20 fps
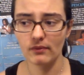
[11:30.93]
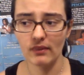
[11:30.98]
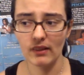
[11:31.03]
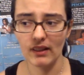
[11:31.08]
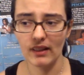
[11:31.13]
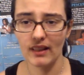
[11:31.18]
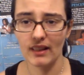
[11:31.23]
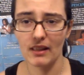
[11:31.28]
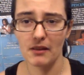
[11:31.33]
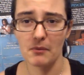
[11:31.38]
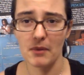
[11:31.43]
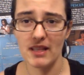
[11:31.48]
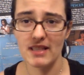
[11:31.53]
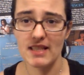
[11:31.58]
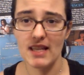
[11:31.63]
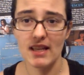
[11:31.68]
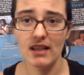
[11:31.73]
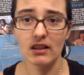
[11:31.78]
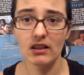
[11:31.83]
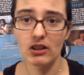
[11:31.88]
it may take
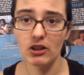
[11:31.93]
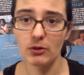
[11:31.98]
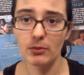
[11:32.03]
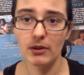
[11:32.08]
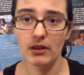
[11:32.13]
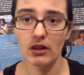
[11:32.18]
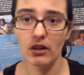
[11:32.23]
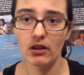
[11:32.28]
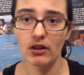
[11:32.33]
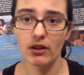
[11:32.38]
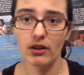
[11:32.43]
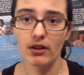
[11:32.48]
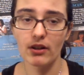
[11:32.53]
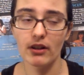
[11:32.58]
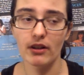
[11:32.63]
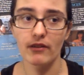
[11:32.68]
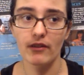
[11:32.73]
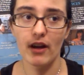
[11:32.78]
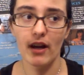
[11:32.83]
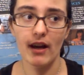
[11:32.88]
a little bit longer if
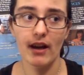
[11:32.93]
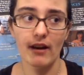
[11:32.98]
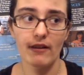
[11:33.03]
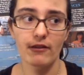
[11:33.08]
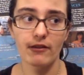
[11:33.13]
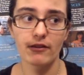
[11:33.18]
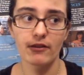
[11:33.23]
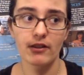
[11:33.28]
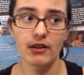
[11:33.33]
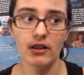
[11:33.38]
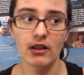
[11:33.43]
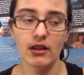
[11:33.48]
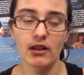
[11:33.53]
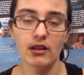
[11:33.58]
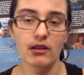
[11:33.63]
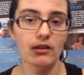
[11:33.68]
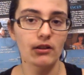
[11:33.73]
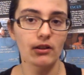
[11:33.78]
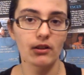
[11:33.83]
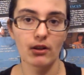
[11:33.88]
I have,
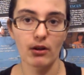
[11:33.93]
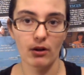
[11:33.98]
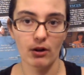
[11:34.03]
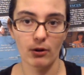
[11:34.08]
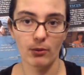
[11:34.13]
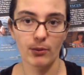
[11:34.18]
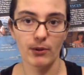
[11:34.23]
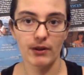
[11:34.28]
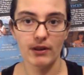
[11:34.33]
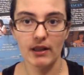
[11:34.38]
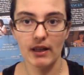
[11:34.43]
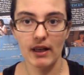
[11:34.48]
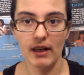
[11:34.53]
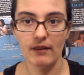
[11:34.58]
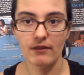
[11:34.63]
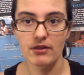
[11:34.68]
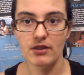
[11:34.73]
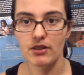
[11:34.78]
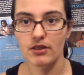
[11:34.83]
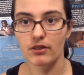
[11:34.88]
homework that I have to
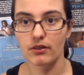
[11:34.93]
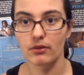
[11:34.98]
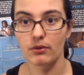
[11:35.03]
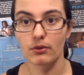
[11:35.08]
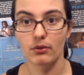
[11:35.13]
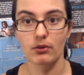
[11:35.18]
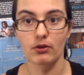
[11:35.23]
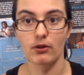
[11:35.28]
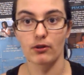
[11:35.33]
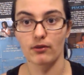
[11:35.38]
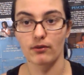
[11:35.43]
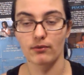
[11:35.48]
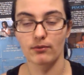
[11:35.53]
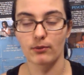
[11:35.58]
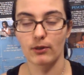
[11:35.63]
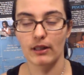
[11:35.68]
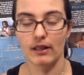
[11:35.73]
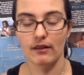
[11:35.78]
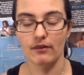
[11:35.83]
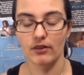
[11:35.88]
do or
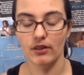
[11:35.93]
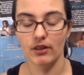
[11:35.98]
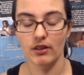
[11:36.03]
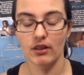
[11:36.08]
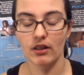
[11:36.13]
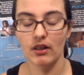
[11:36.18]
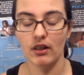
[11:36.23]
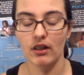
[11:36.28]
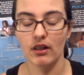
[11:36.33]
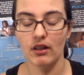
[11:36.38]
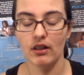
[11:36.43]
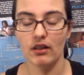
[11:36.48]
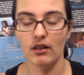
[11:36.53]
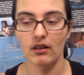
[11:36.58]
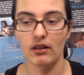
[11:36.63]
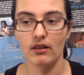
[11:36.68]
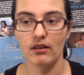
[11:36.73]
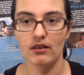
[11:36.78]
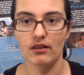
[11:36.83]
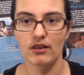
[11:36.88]
whatever,
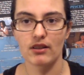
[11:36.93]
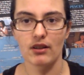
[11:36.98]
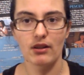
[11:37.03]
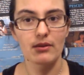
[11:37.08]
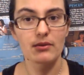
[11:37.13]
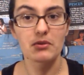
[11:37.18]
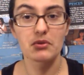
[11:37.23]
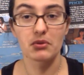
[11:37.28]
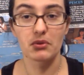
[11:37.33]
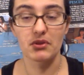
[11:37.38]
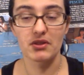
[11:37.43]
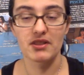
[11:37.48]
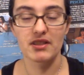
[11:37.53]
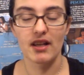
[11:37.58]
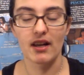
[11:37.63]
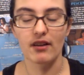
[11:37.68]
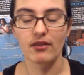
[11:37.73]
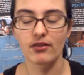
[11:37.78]
school stuff.